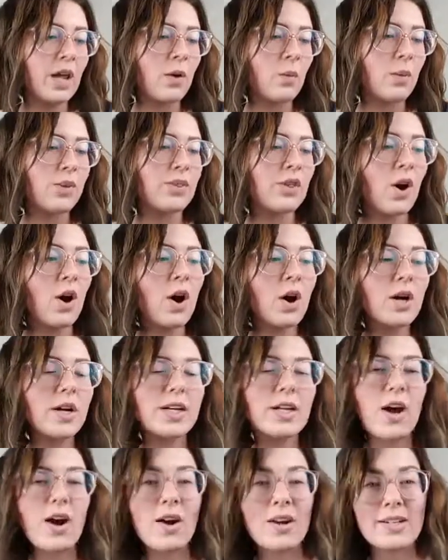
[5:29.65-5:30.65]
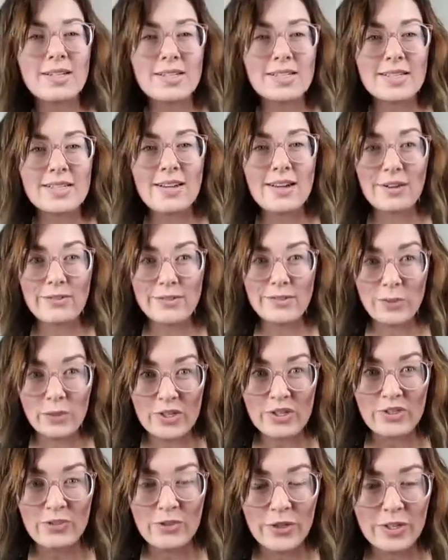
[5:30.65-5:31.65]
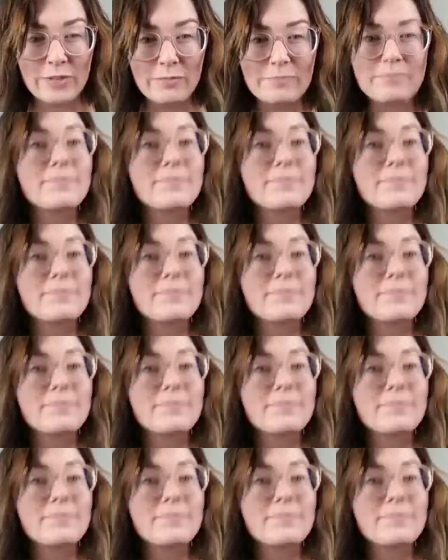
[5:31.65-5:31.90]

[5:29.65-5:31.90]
with the heart and honesty of Switchfoot.